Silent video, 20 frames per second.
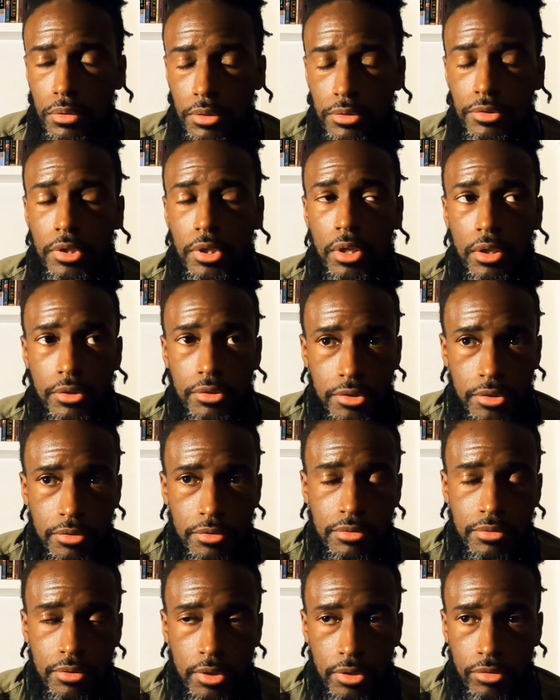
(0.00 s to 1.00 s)

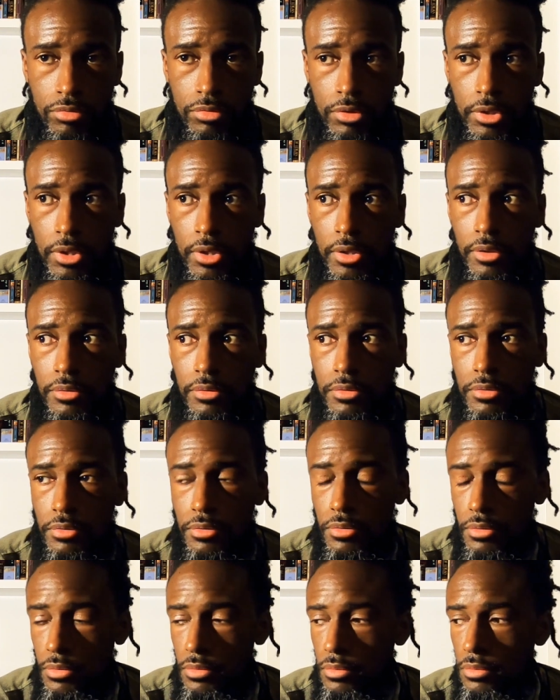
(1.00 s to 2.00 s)
intelligence that
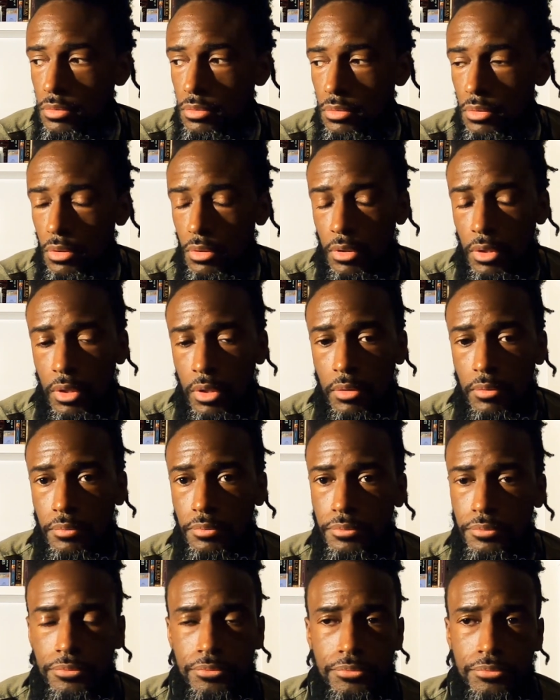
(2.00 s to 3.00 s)
creates, all right?
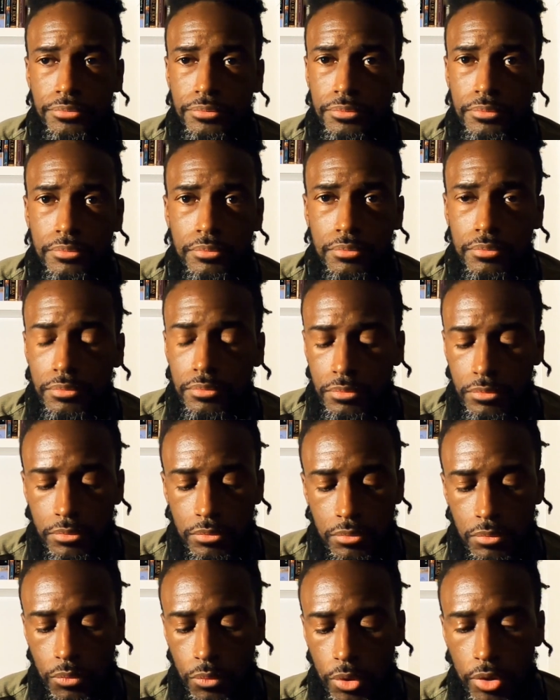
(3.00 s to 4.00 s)

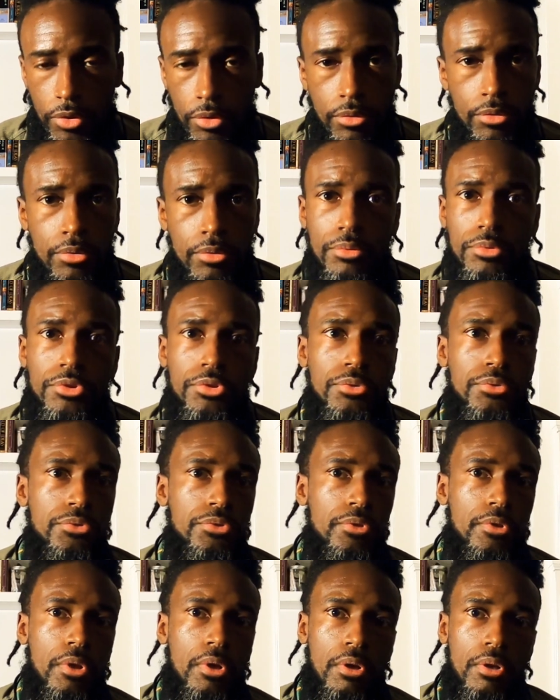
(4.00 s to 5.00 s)
Whether you
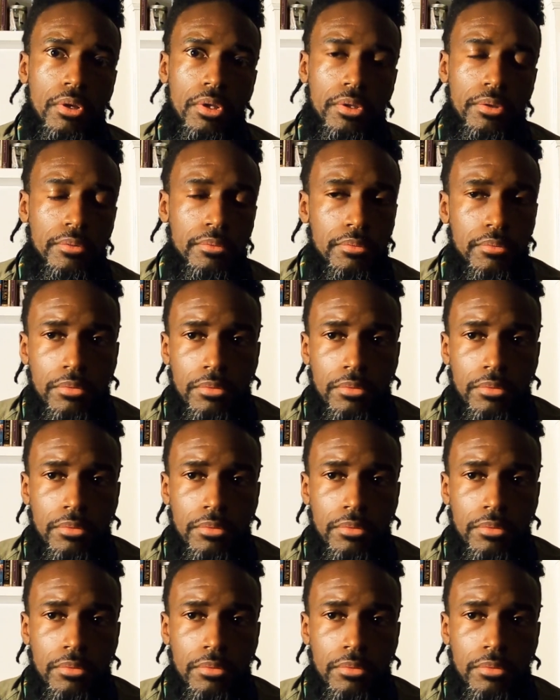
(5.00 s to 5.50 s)
choose to call it,